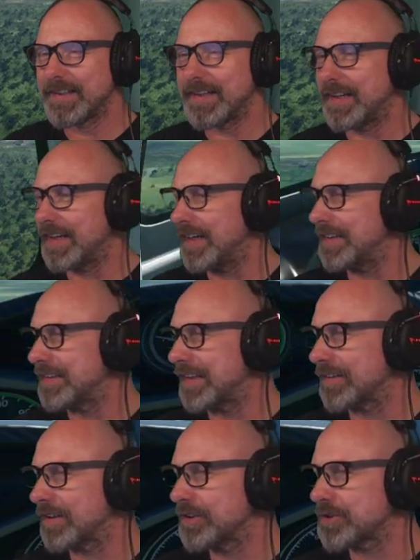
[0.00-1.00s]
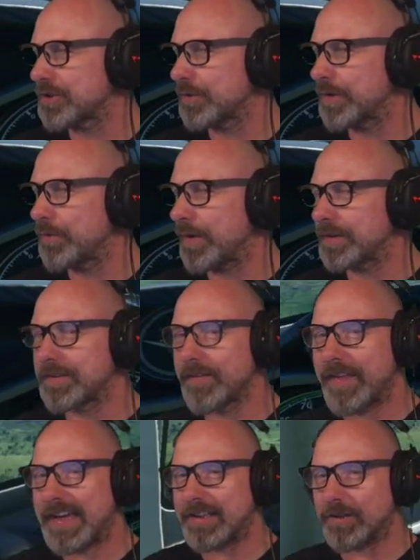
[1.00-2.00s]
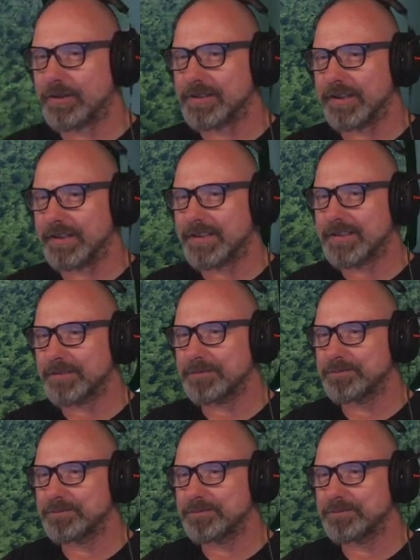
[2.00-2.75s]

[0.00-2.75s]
And then I'm going to show you what that looks like.